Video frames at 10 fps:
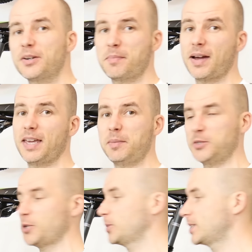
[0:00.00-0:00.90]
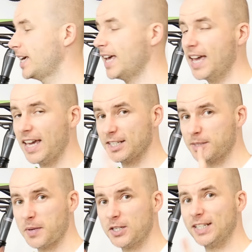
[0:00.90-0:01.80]
my episodes,
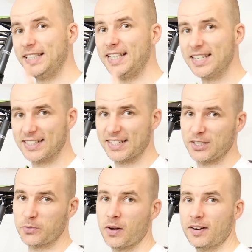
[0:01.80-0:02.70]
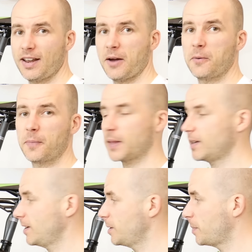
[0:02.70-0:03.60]
especially yesterday's one now
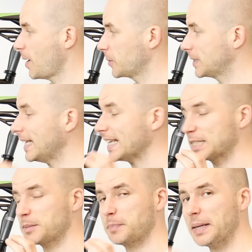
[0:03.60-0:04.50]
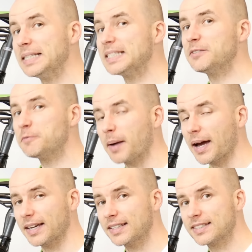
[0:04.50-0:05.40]
about expensive
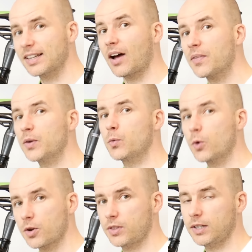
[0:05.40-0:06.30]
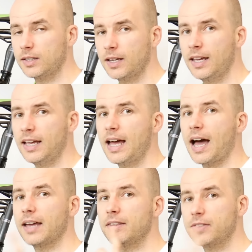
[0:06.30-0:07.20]
bikes, are they worth it?
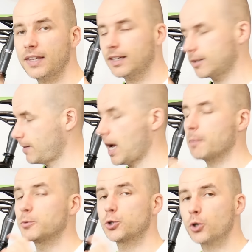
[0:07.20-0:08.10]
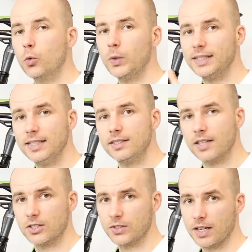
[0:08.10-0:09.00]
I'm sure we did
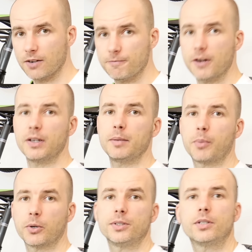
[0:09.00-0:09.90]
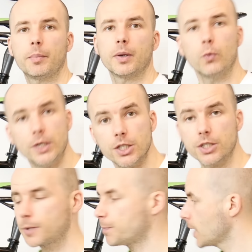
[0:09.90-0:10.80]
touch their very important topic, which is